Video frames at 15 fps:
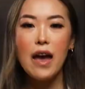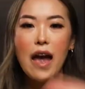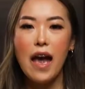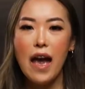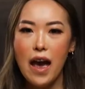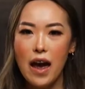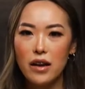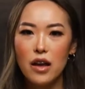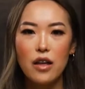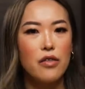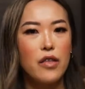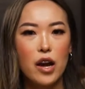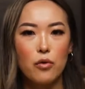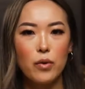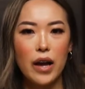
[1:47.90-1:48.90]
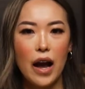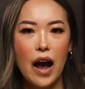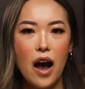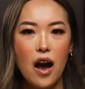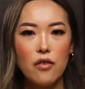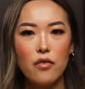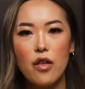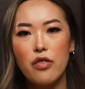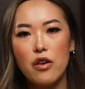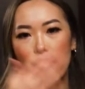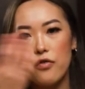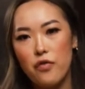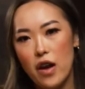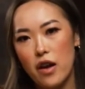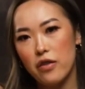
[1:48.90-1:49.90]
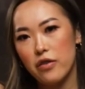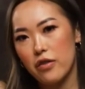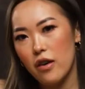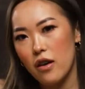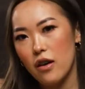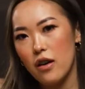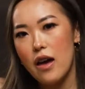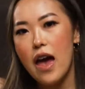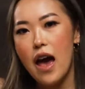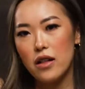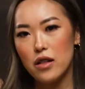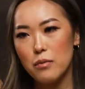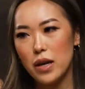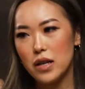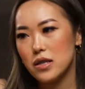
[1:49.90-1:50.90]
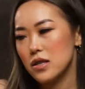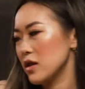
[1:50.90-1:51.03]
And there we have the fifth element,